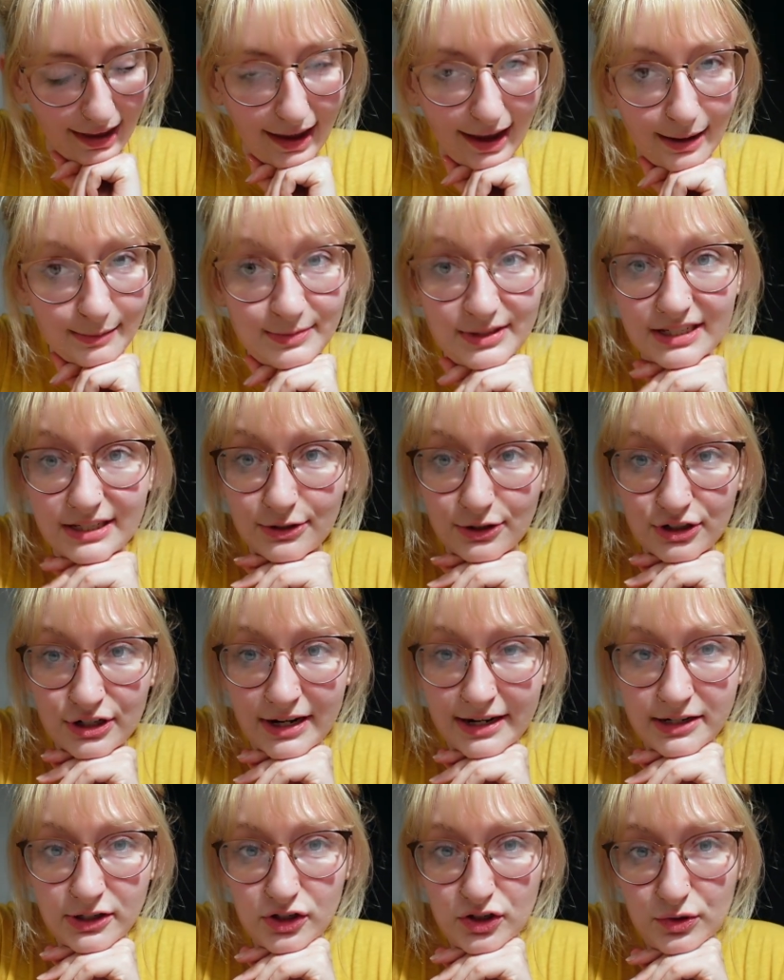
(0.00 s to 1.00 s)
I'm still
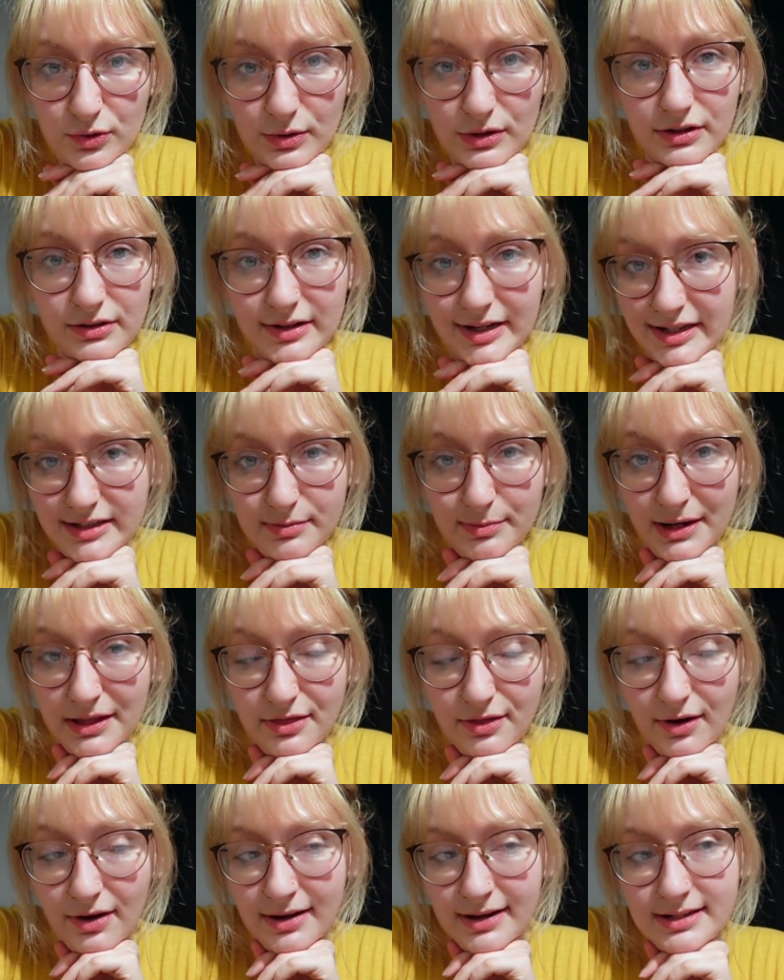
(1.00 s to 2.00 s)
trying to collect my
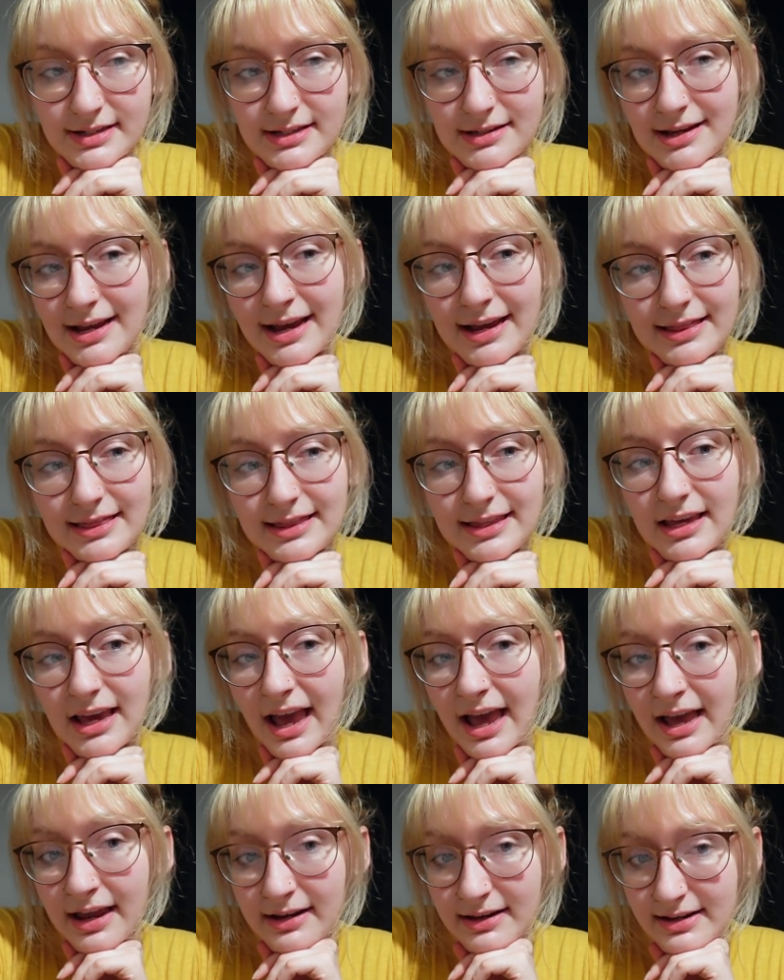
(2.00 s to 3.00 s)
thoughts at the
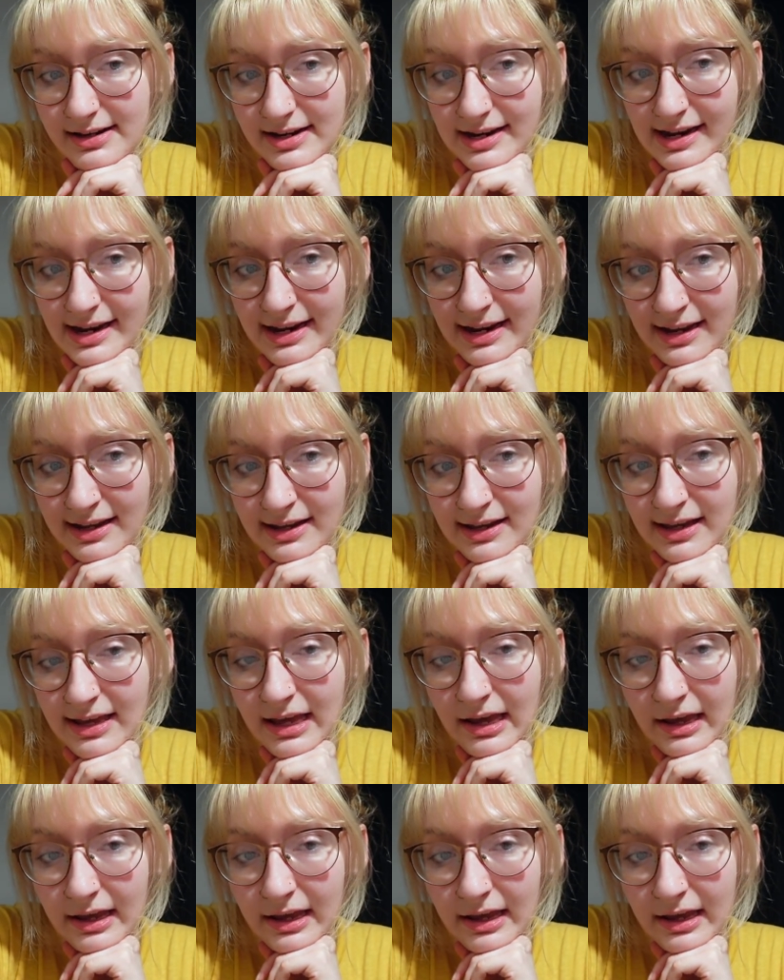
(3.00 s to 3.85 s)
ending.